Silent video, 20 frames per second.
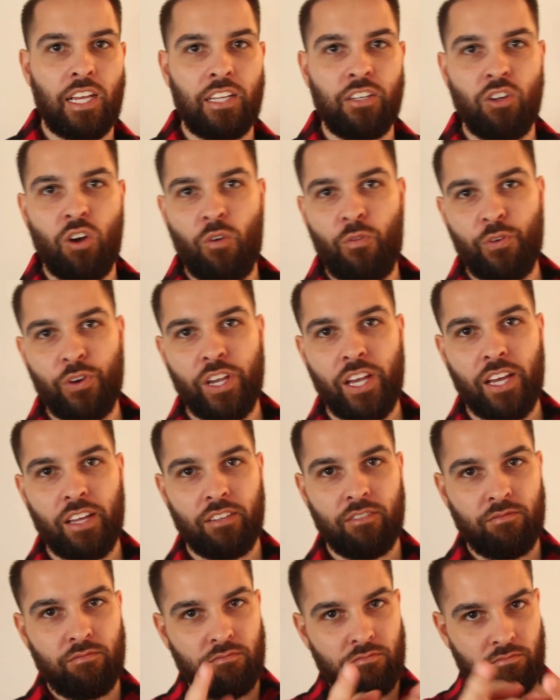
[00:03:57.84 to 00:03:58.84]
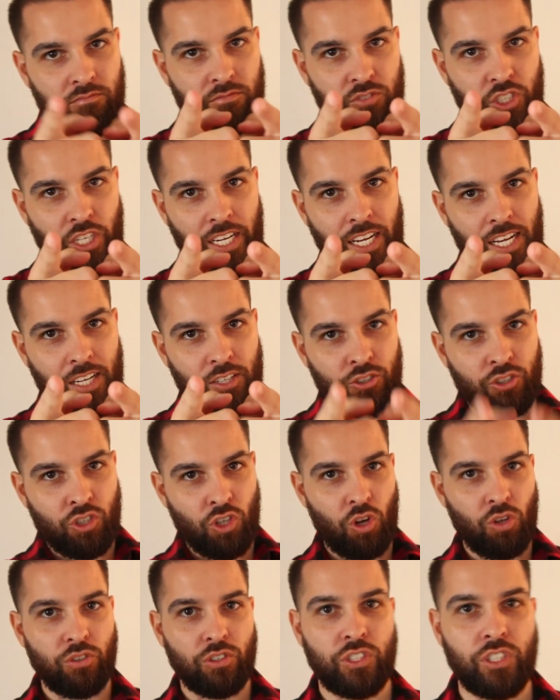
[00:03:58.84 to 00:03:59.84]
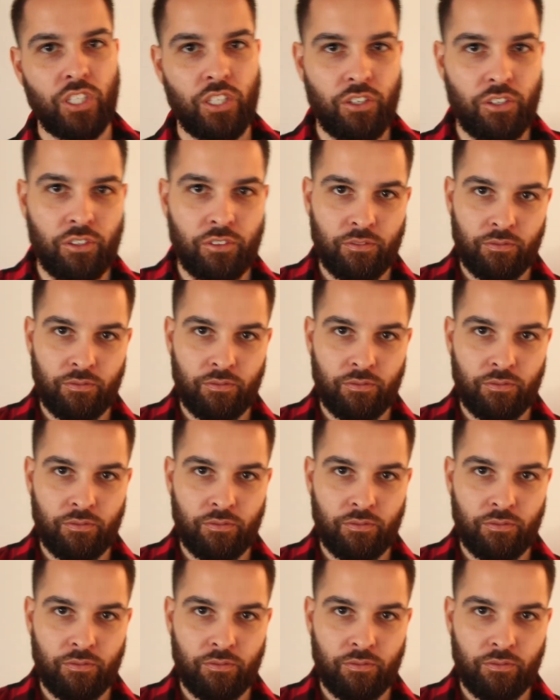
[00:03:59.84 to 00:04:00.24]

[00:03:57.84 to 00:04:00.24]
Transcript: And don't forget, check out Salt and Cedar.